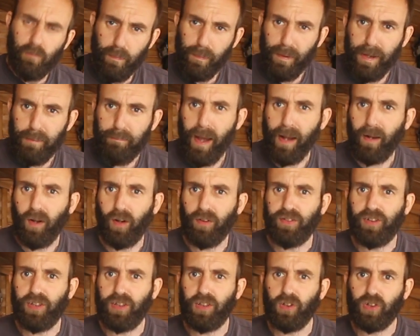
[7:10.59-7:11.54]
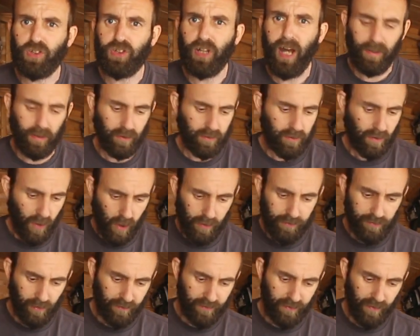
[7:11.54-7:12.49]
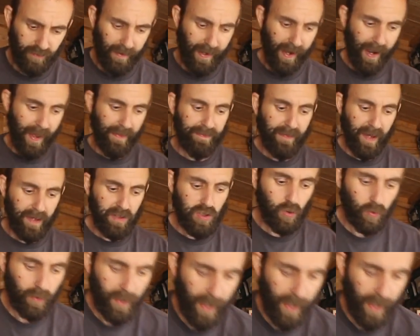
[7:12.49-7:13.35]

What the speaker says: put it back onto your channel, onto that, and then you'll